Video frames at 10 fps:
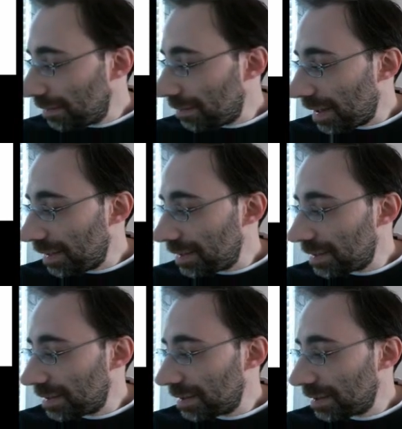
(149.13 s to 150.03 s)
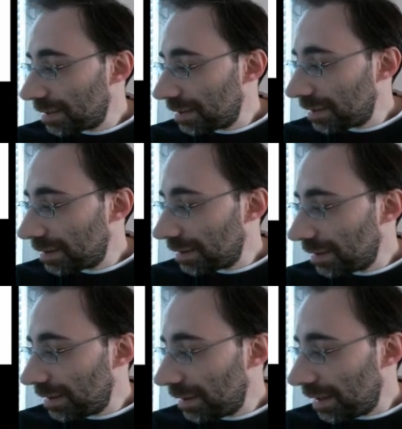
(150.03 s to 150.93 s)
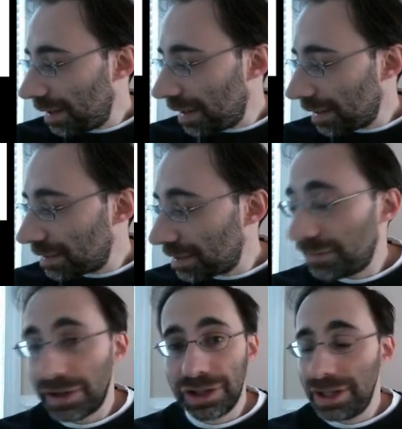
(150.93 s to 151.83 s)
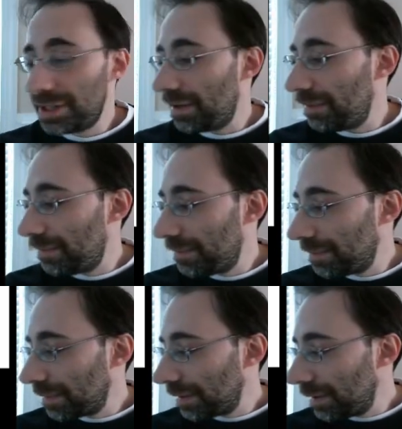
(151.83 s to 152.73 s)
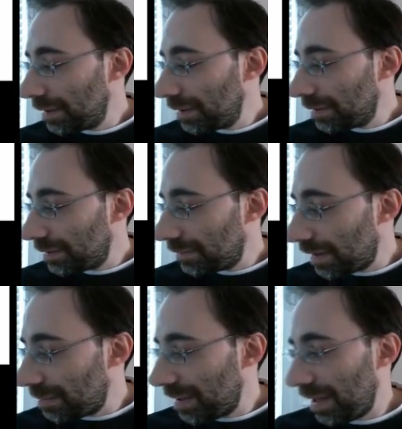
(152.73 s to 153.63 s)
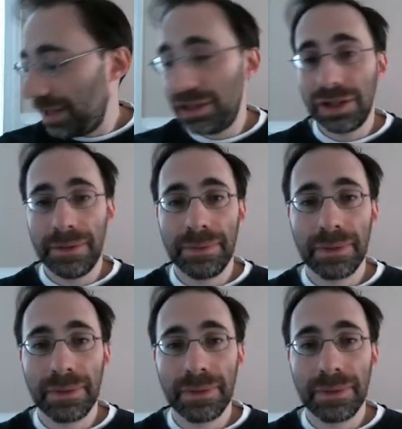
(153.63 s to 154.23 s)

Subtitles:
minus ax is the function itself, divided by h.